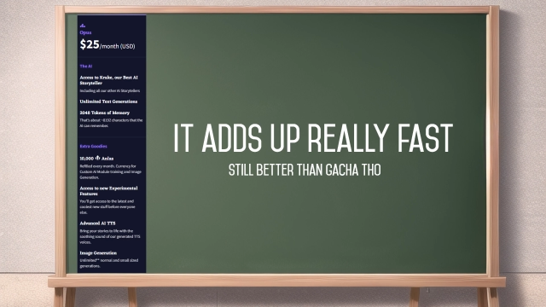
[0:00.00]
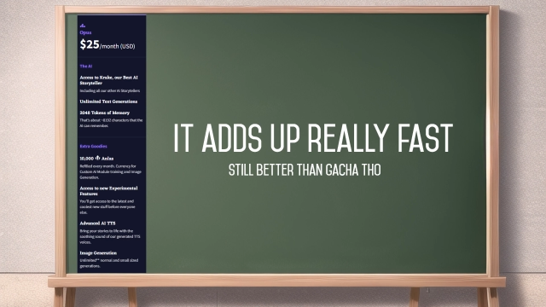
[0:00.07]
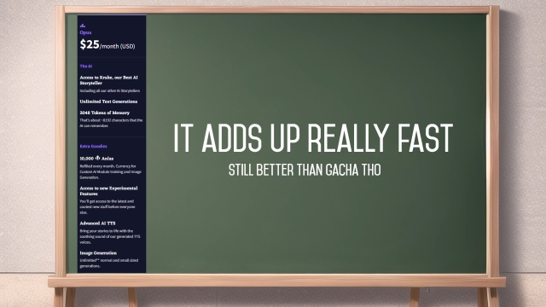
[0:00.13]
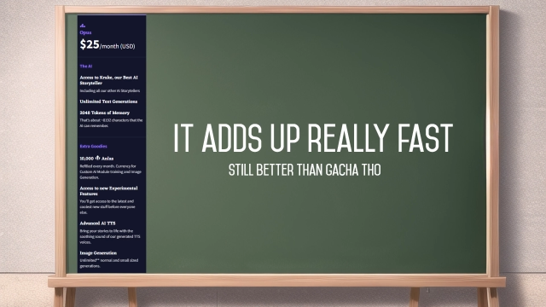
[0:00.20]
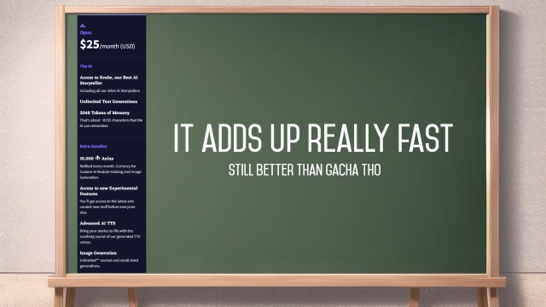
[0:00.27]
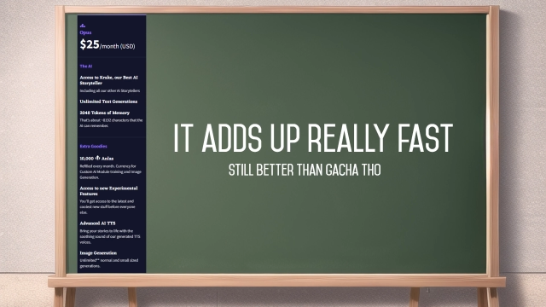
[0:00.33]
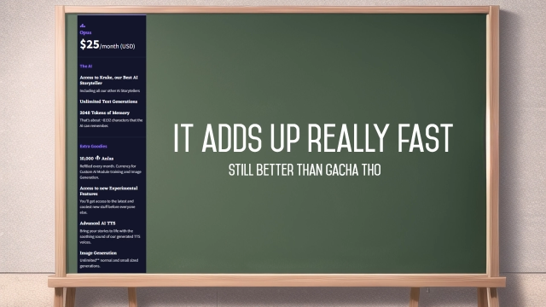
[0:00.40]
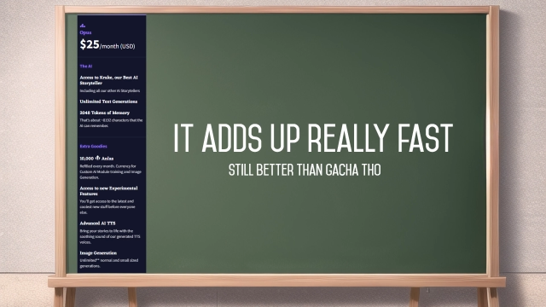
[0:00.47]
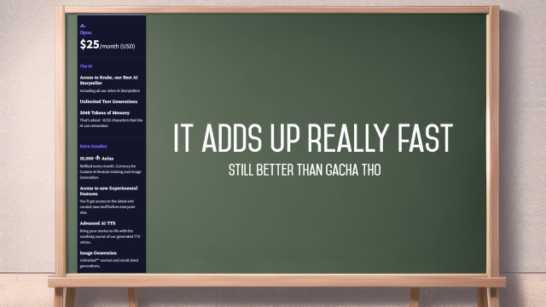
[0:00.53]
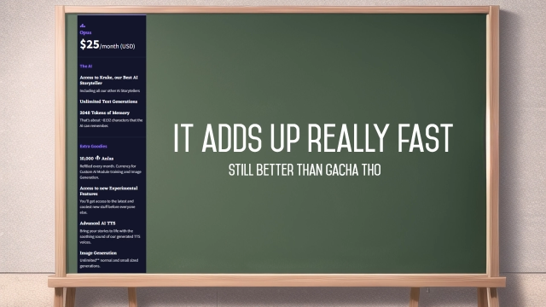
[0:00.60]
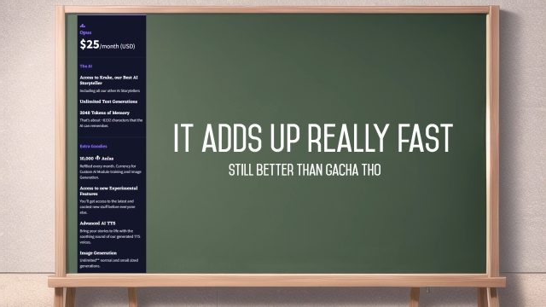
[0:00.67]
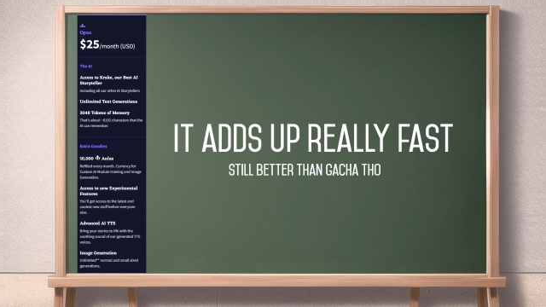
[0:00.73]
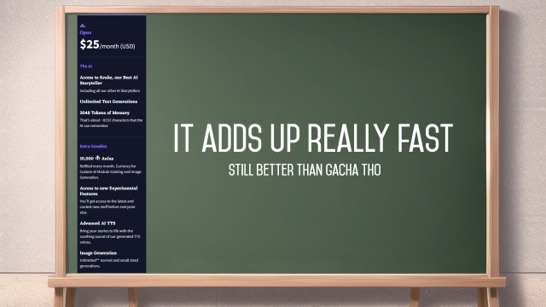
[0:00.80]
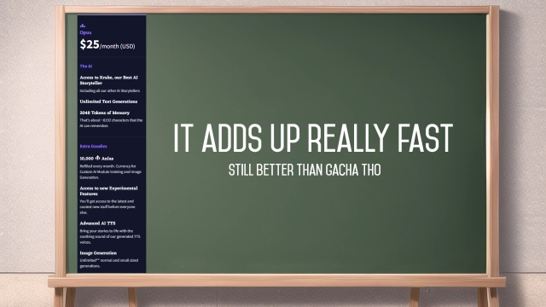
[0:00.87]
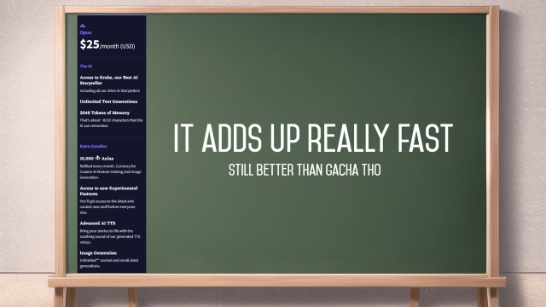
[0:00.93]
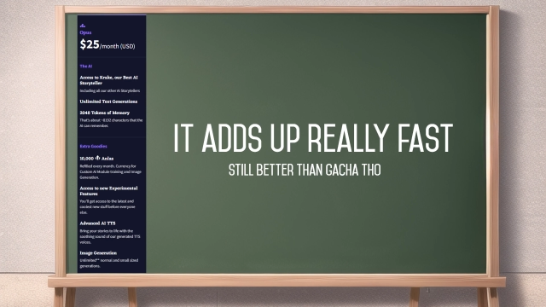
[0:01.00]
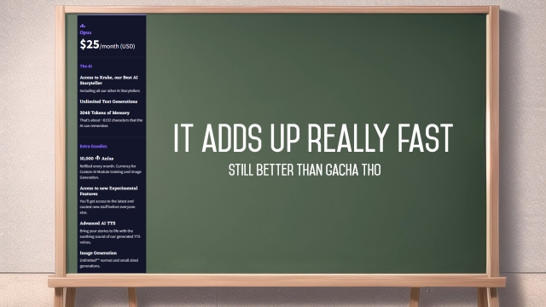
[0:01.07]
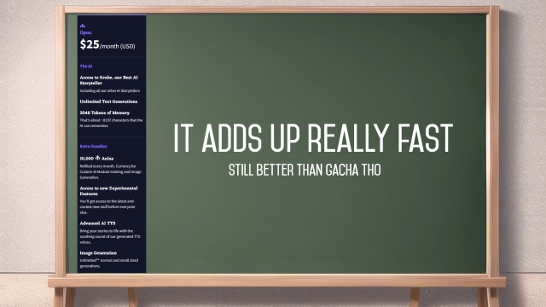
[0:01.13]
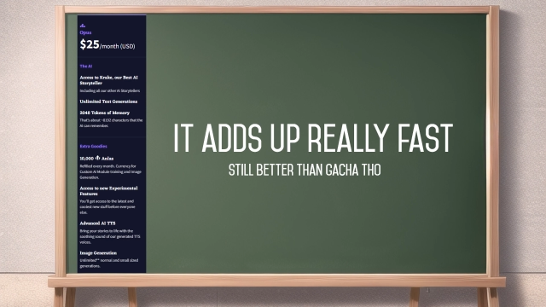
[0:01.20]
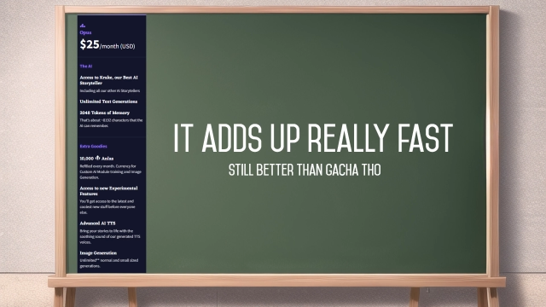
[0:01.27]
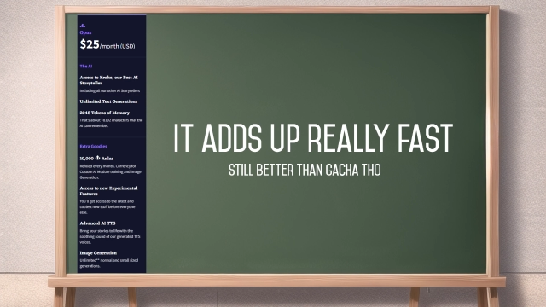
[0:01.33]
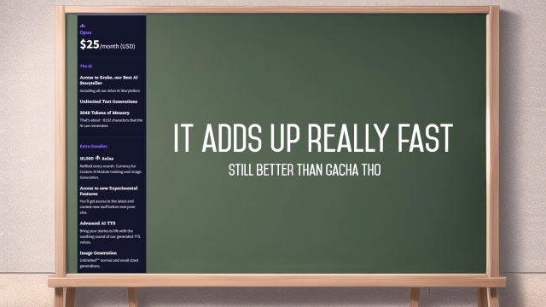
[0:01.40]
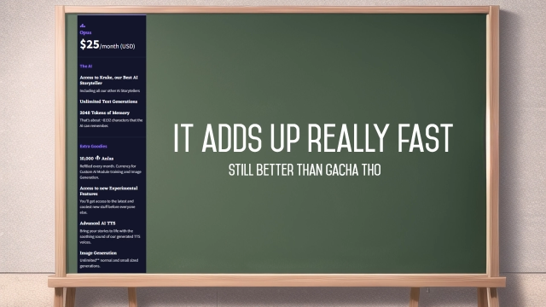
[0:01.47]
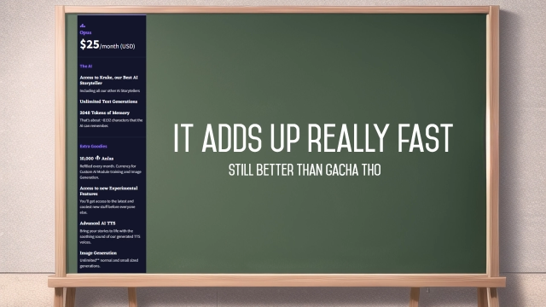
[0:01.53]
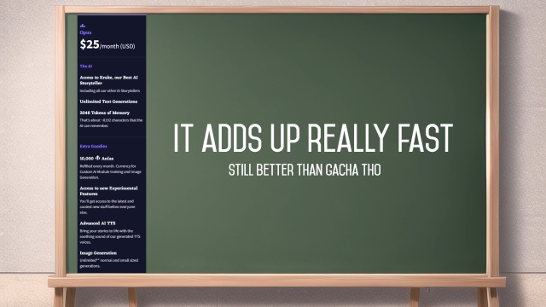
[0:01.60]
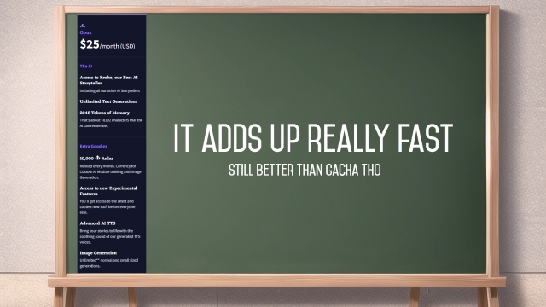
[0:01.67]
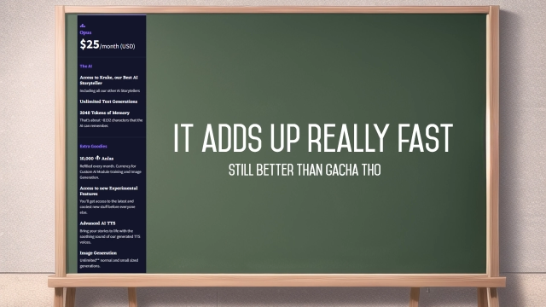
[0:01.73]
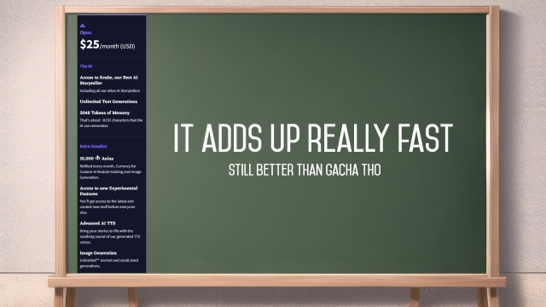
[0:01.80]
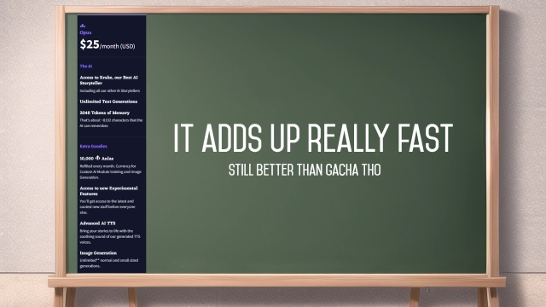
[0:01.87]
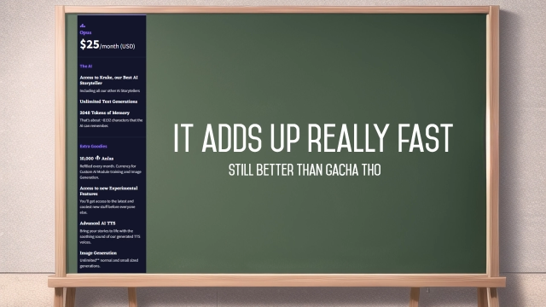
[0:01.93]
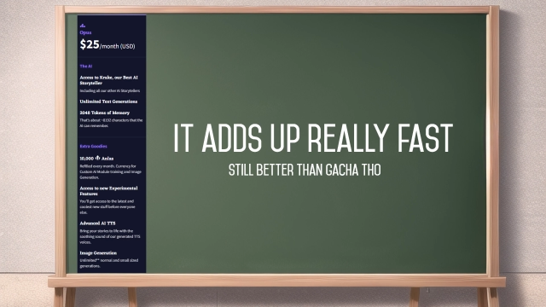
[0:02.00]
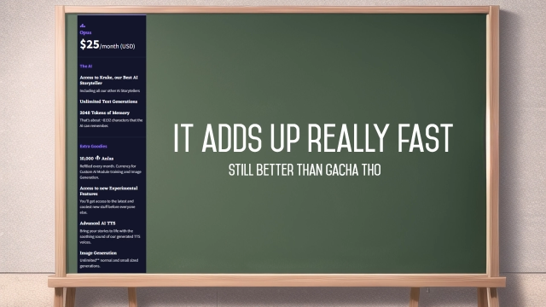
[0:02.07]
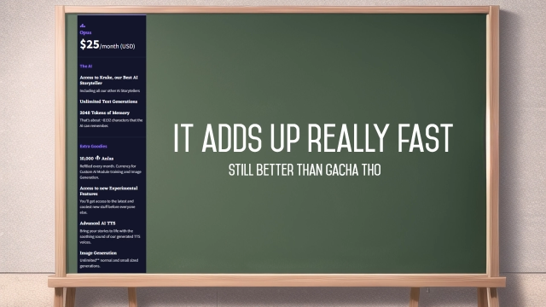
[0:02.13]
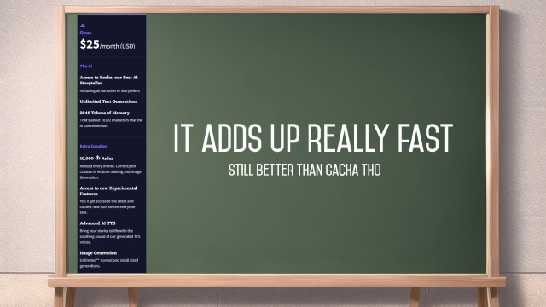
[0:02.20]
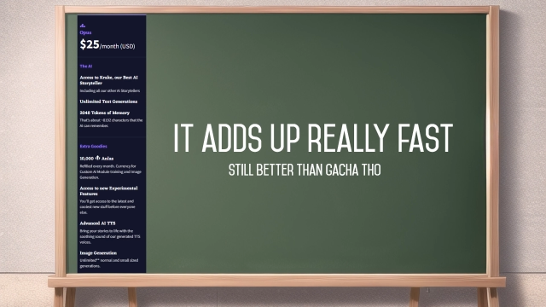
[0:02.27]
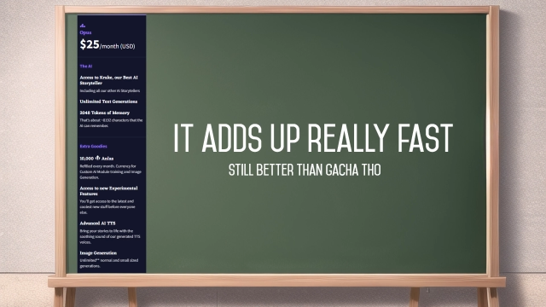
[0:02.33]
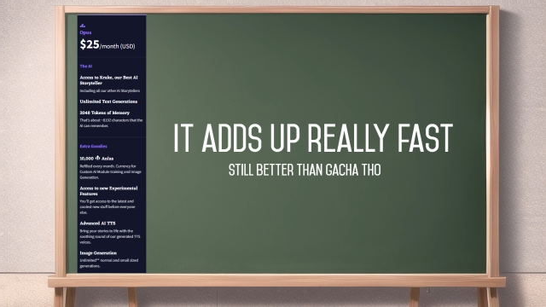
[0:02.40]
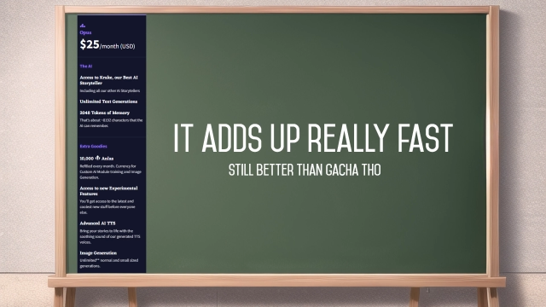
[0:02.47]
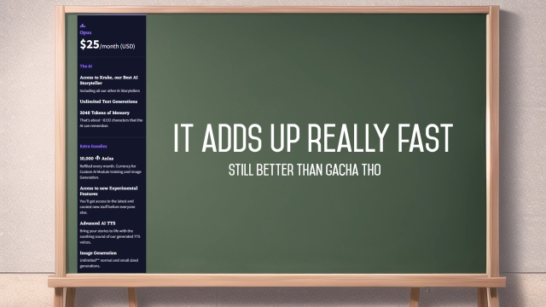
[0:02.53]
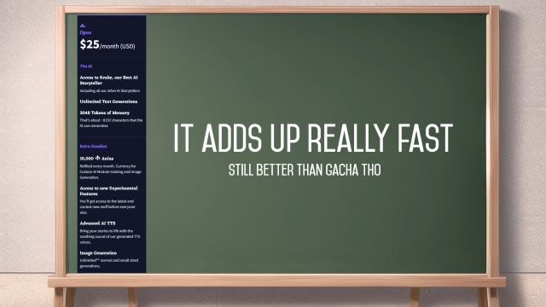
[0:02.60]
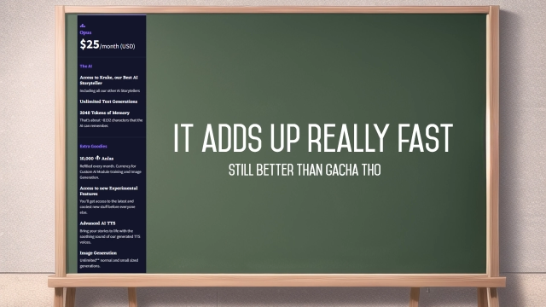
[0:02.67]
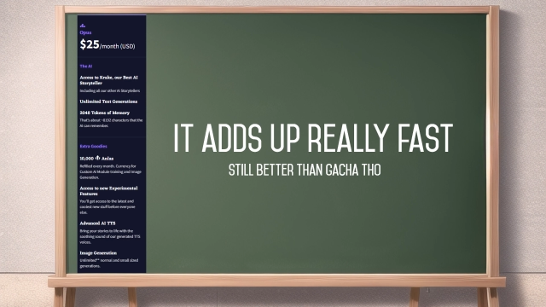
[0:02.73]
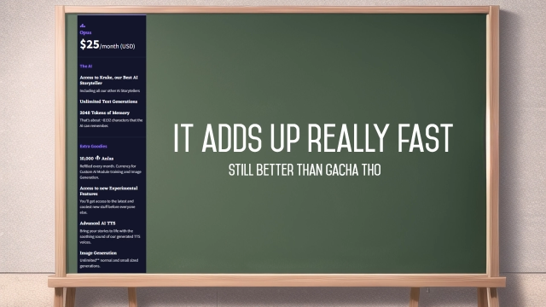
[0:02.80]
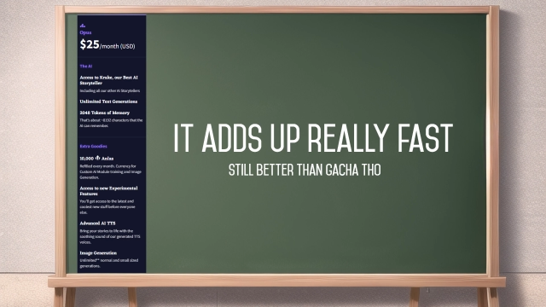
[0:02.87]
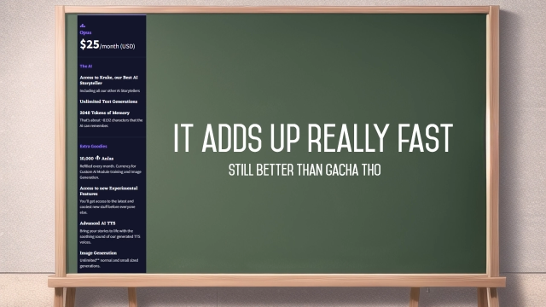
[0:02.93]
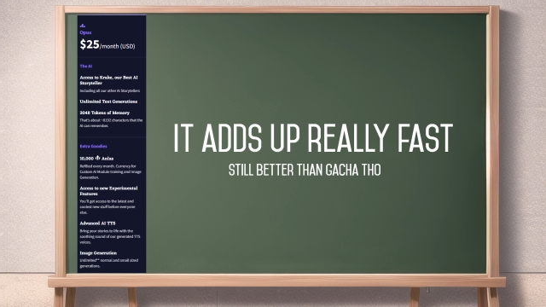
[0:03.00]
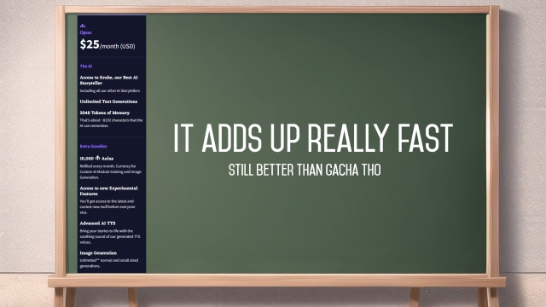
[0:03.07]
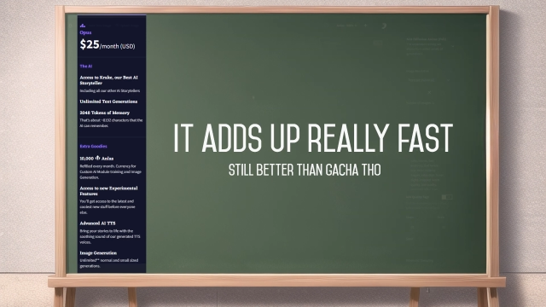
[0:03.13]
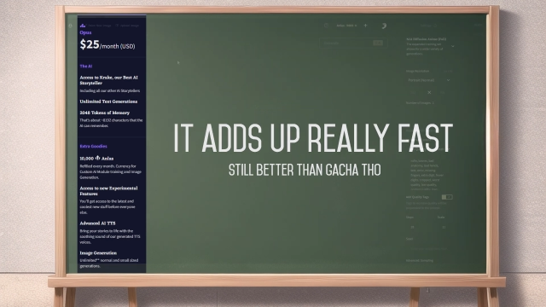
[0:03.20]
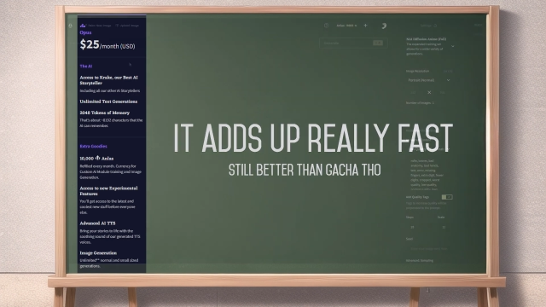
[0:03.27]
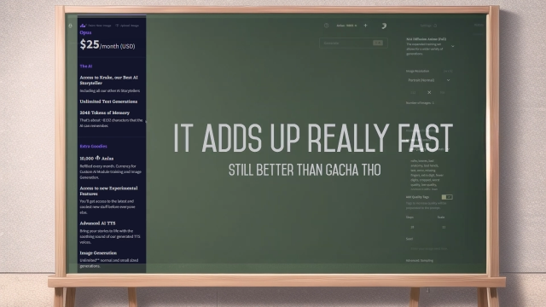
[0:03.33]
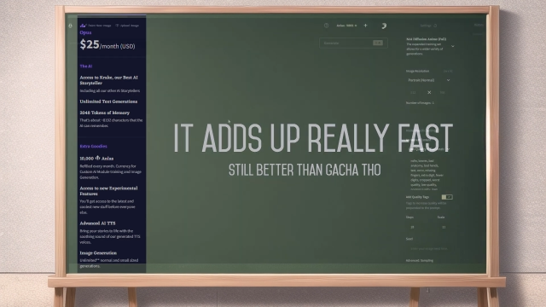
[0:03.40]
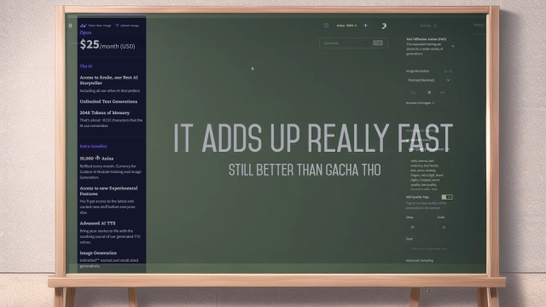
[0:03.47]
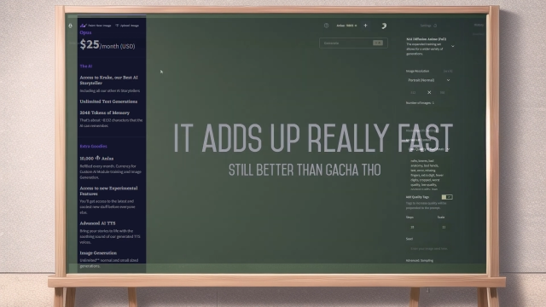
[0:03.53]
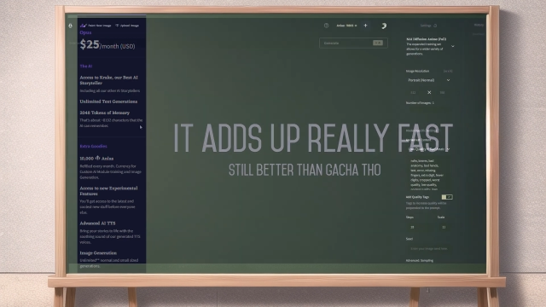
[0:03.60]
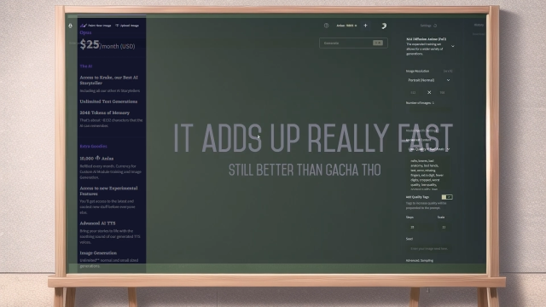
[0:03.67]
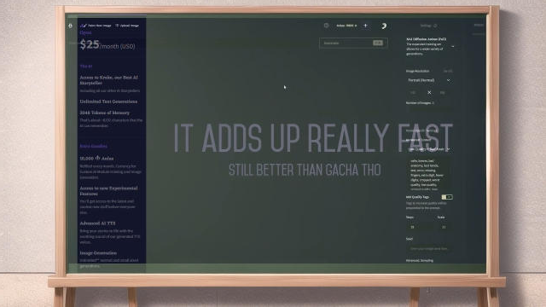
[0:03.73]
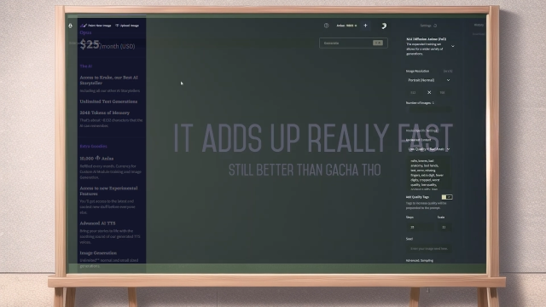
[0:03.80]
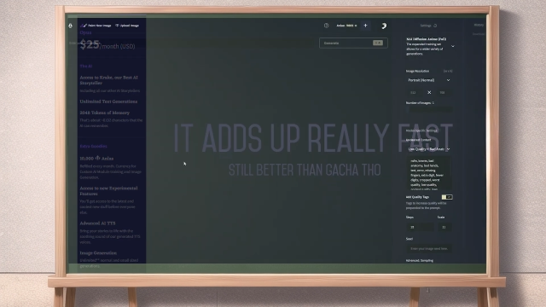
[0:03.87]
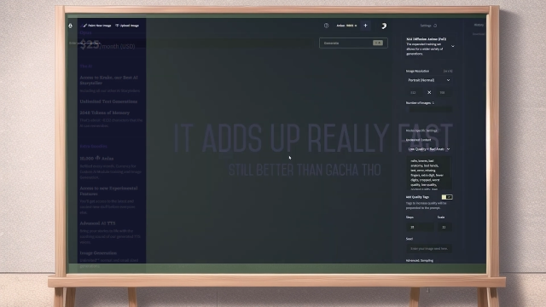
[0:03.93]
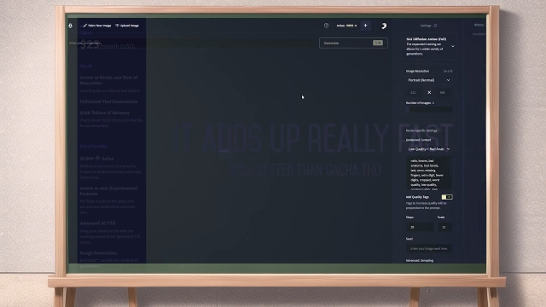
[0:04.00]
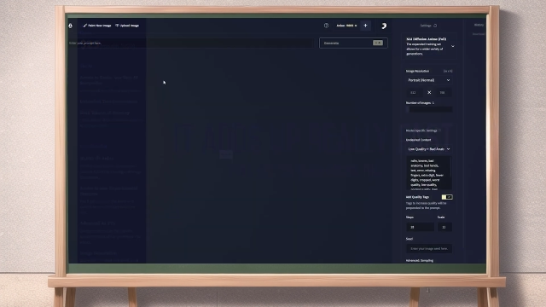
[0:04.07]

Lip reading: [unreadable: no face in view]